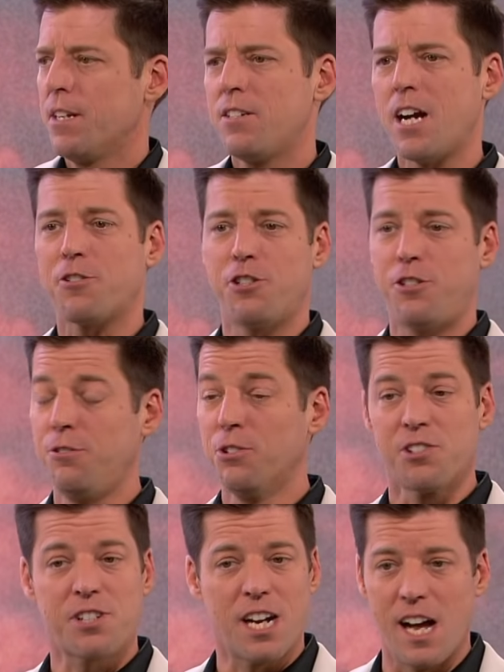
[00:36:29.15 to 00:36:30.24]
Dr.
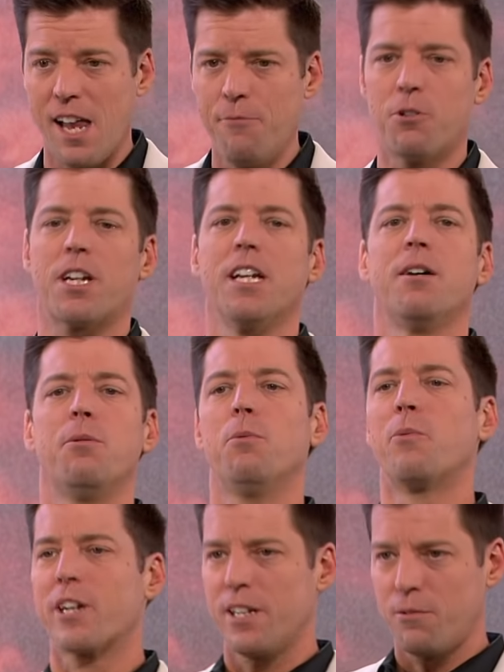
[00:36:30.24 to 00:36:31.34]
Schuller's gone. We're
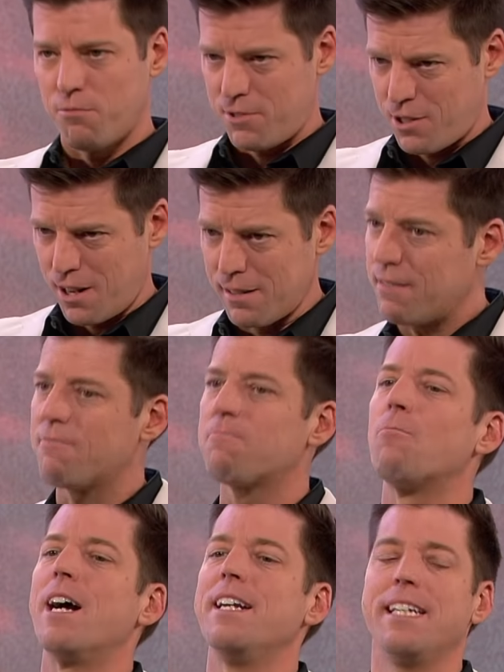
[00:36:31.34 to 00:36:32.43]
gonna start
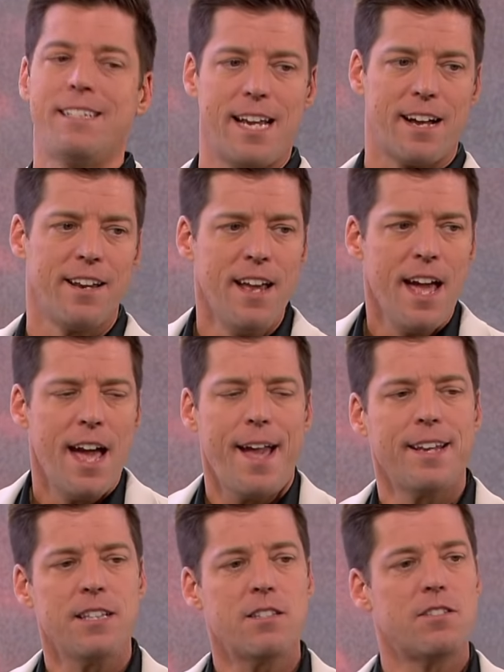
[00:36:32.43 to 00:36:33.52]
winding it down.
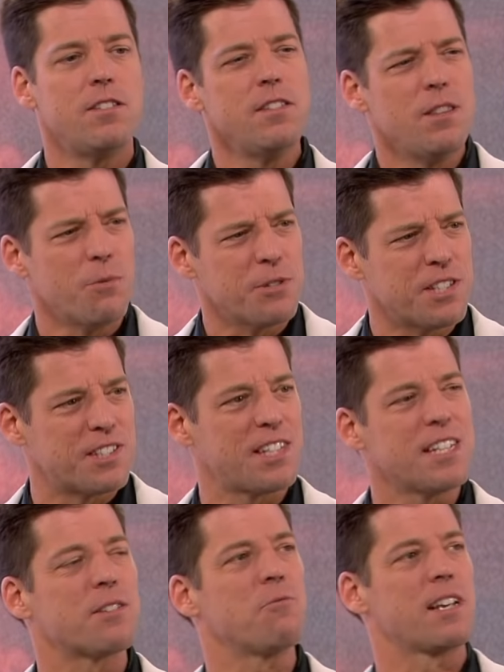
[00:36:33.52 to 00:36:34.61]
And there was this
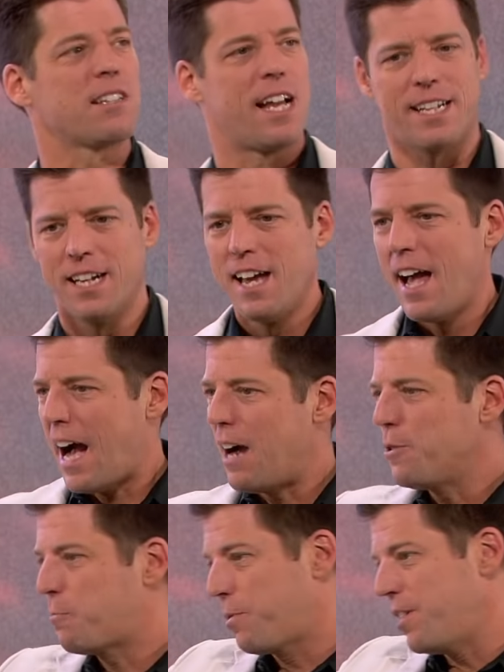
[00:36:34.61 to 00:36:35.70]
season where, like, I
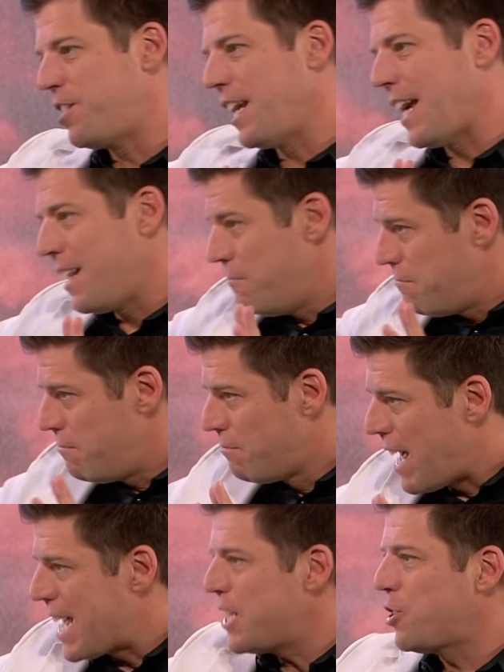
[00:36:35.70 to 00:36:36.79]
was preaching at
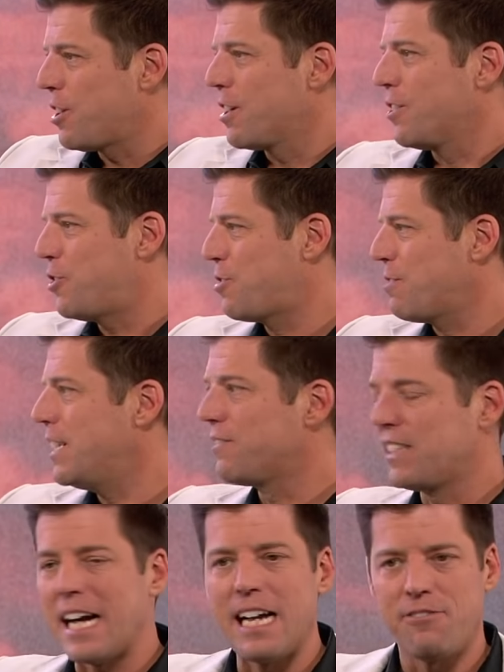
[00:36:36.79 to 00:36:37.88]
my church, Tree of
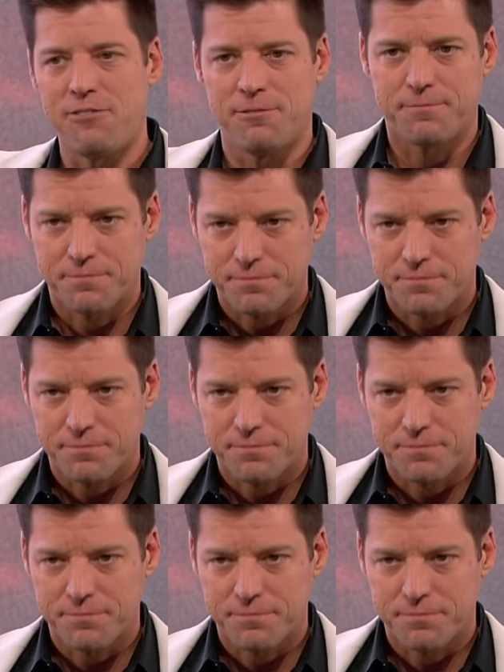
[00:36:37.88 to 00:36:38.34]
Life,